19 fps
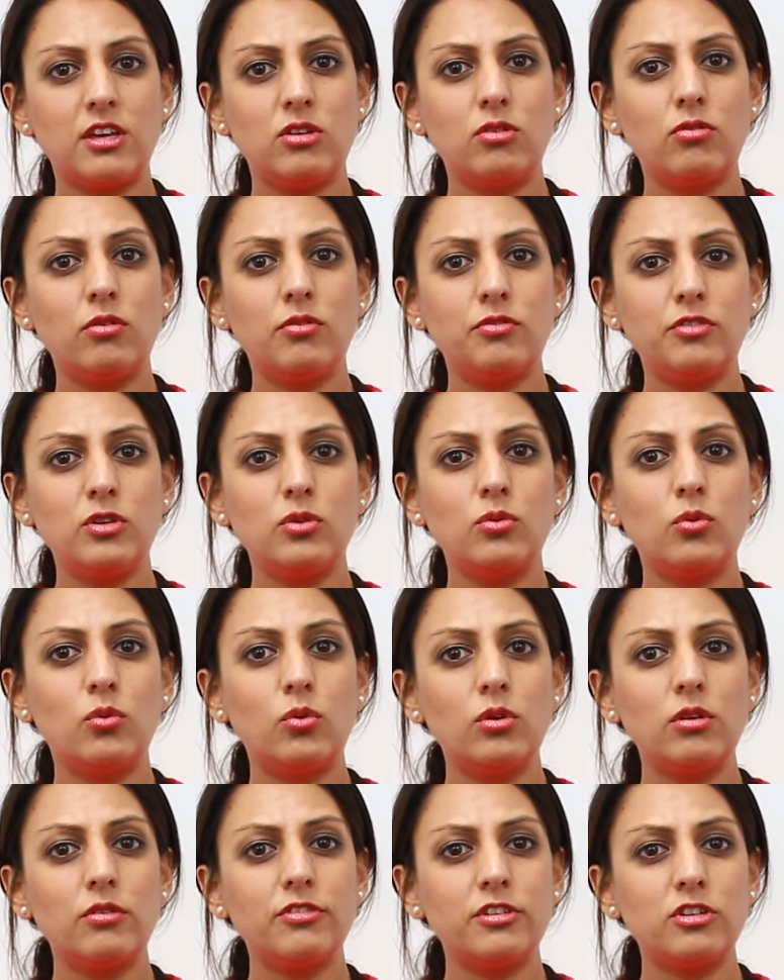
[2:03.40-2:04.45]
that you review
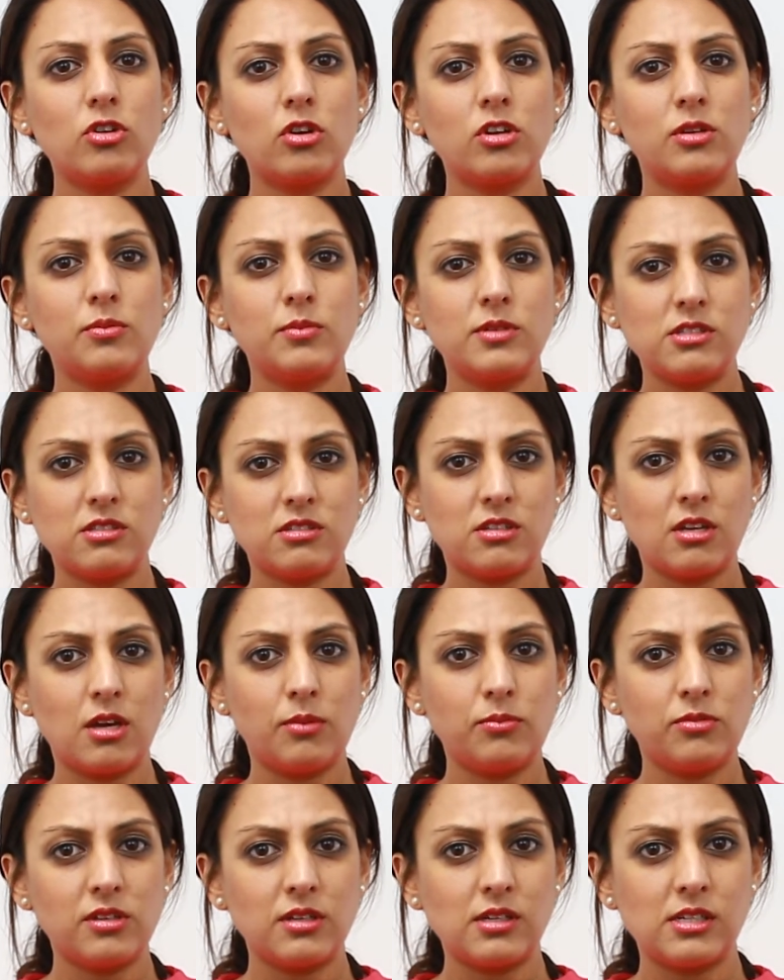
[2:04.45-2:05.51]
all of the documents,
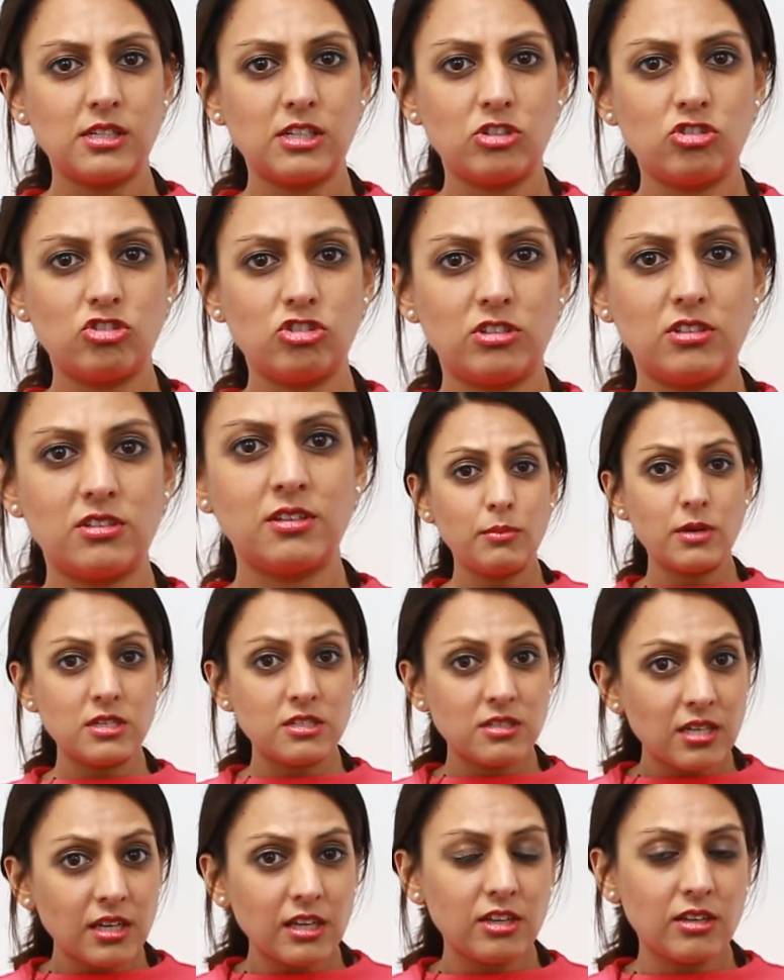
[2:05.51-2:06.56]
terms and conditions
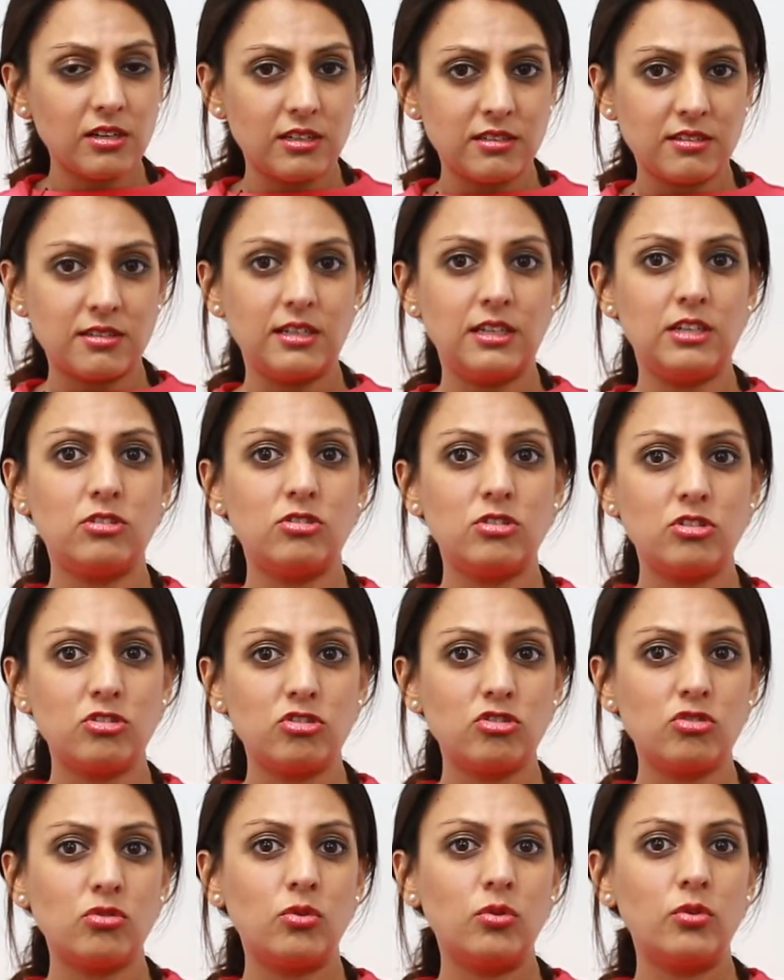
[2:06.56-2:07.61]
meticulously to
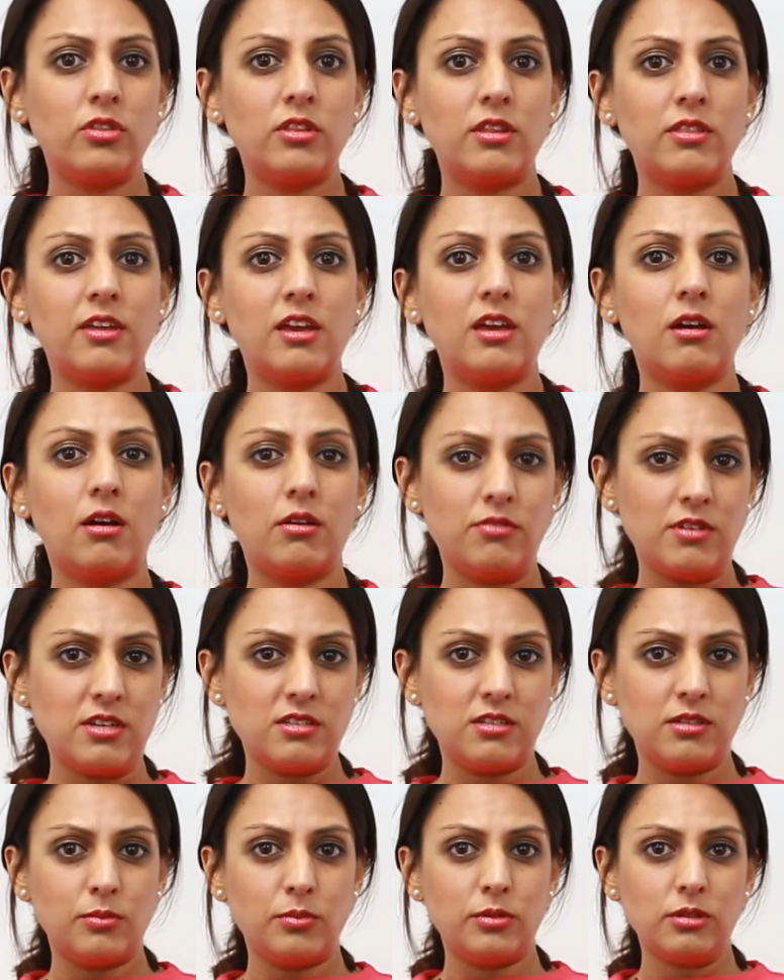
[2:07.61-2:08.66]
ensure that they are
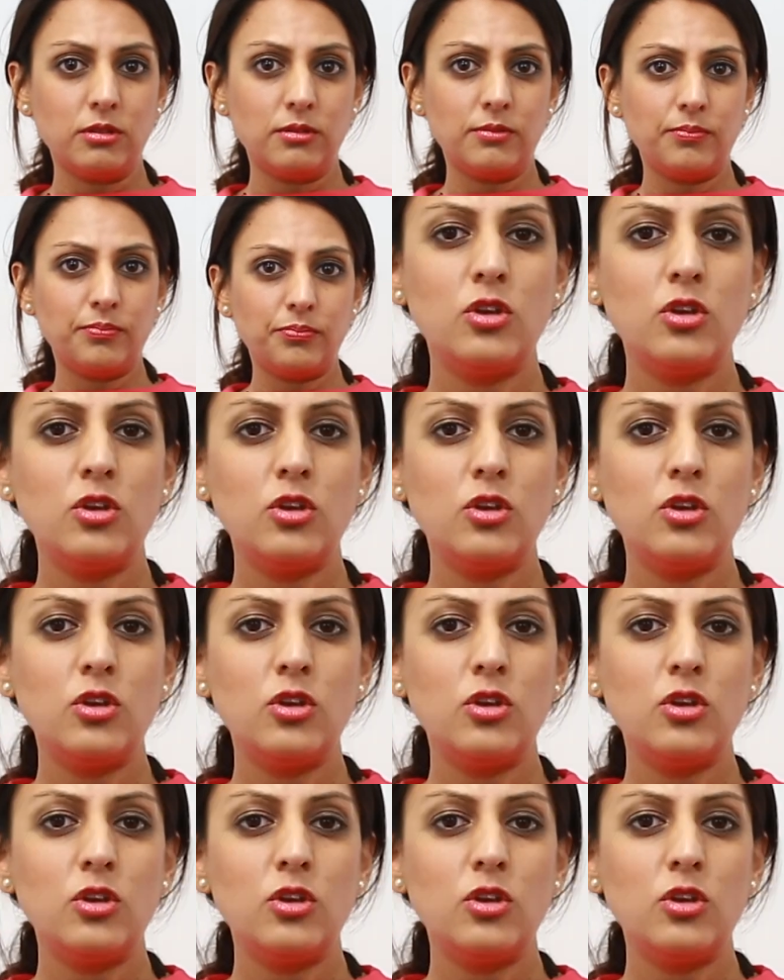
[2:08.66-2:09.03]
reasonable.